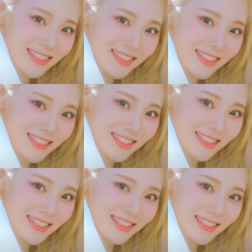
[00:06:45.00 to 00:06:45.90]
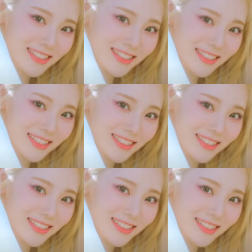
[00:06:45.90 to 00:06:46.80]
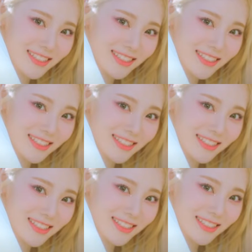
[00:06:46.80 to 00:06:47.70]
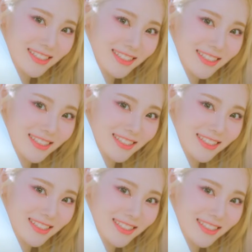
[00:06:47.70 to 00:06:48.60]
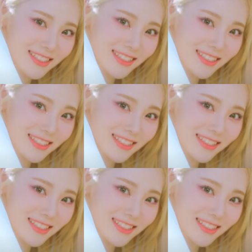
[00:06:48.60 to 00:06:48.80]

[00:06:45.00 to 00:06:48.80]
This person isn't speaking.